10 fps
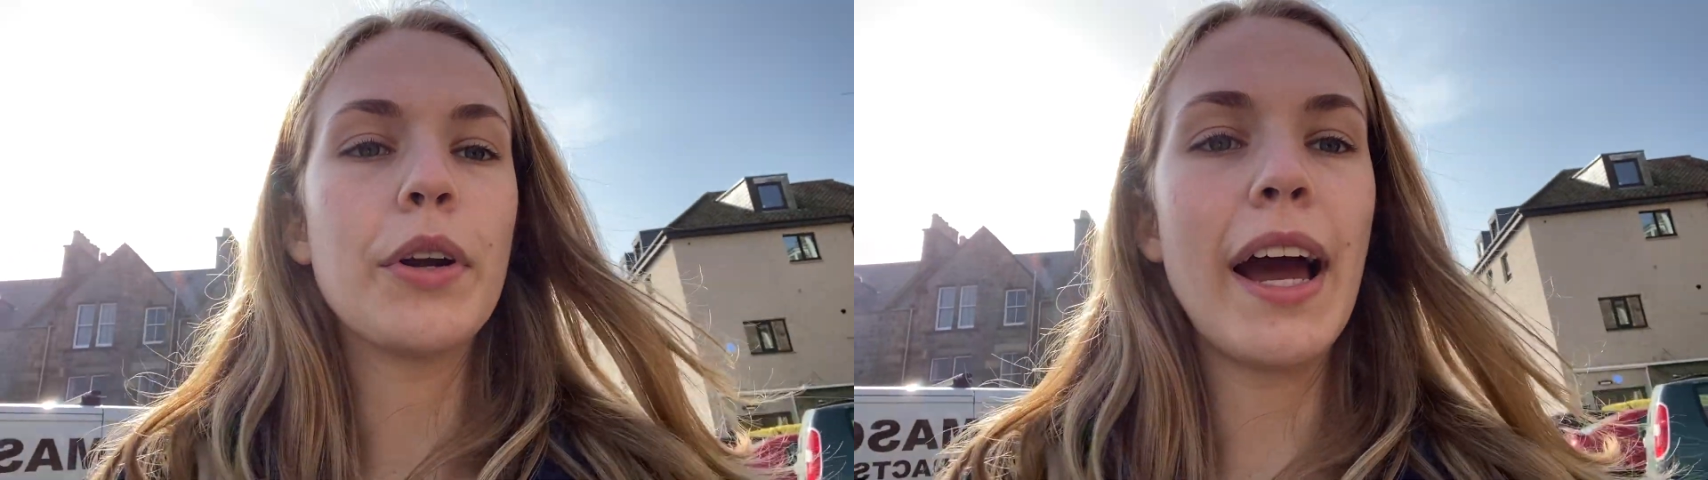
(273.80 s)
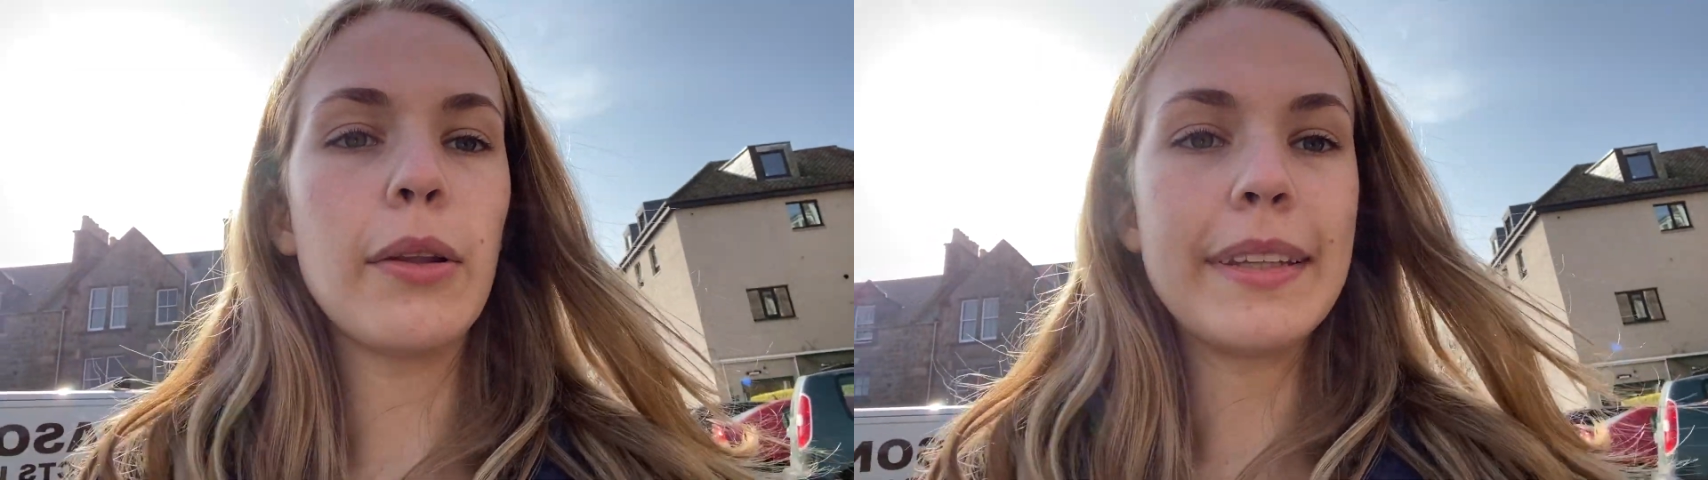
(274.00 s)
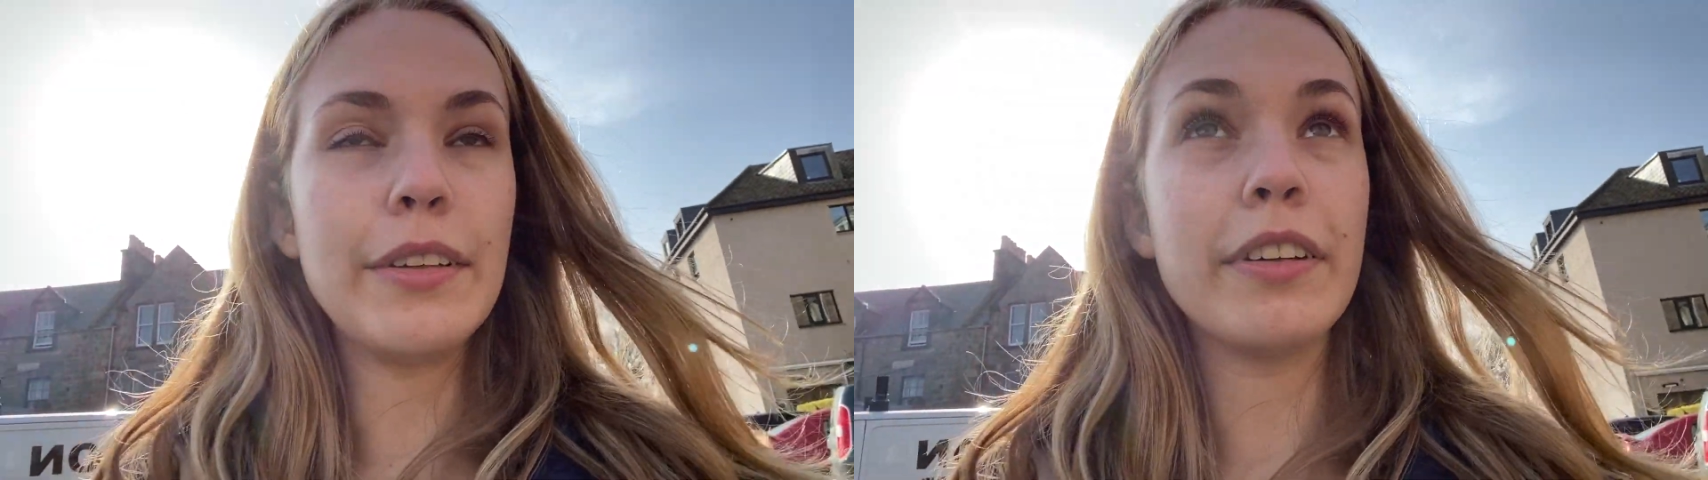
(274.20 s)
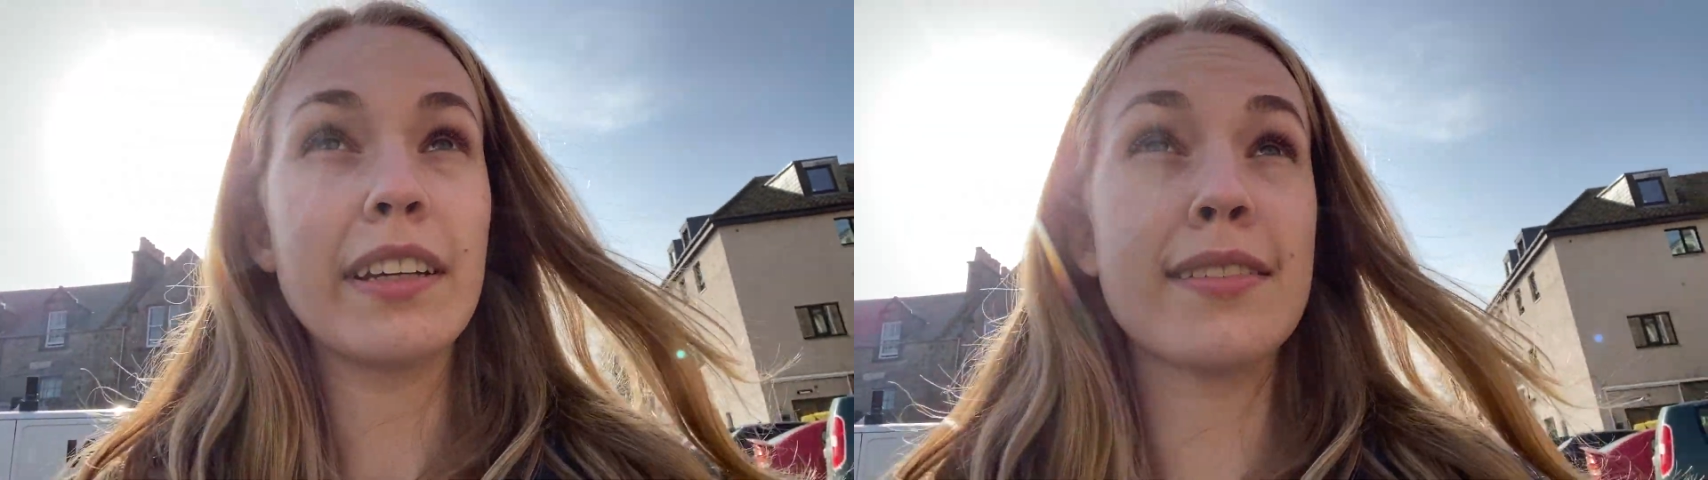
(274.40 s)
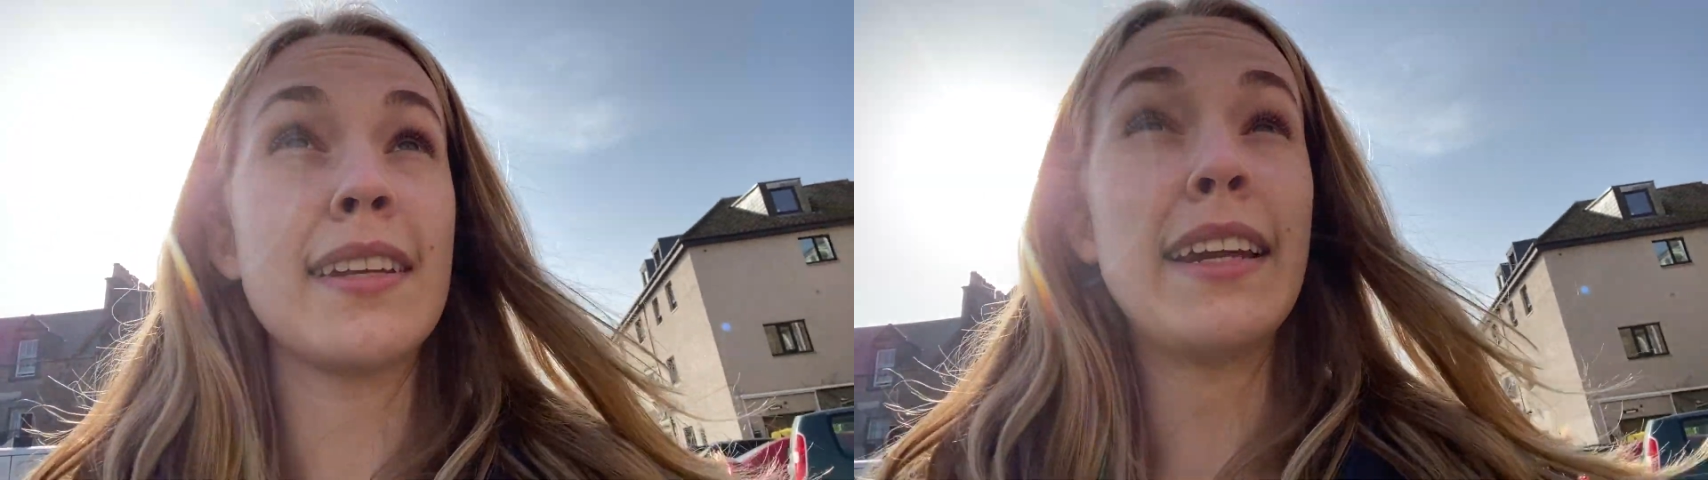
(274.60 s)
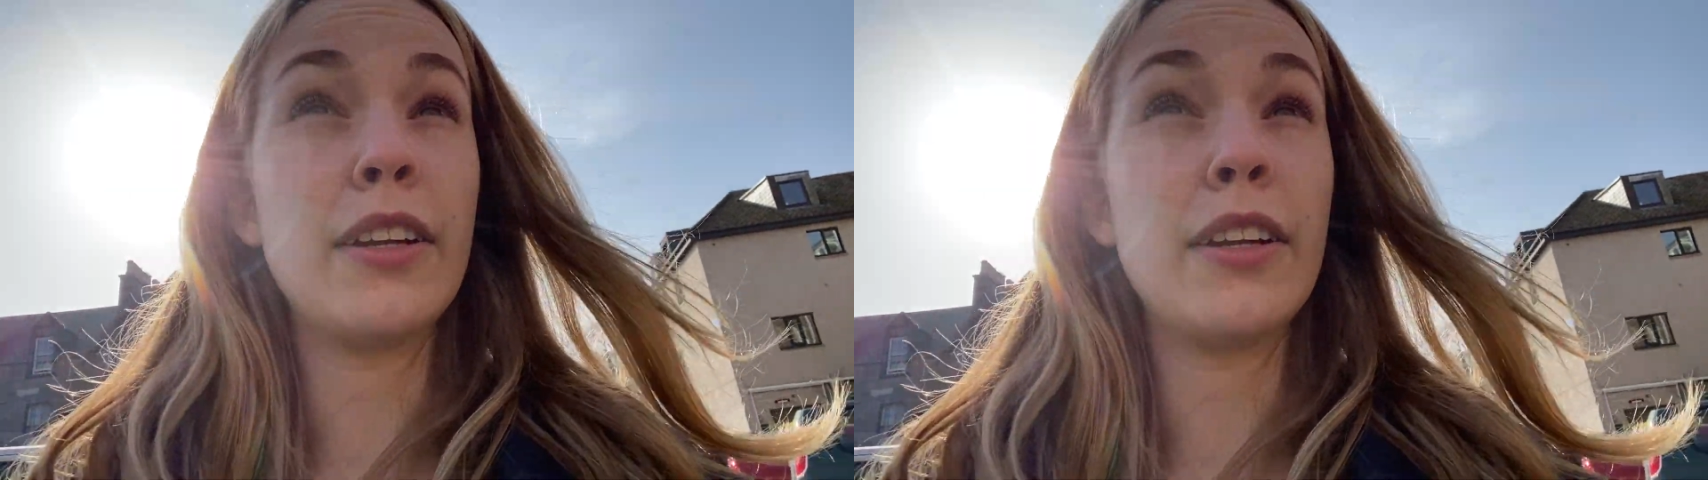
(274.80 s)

We're now leaving St.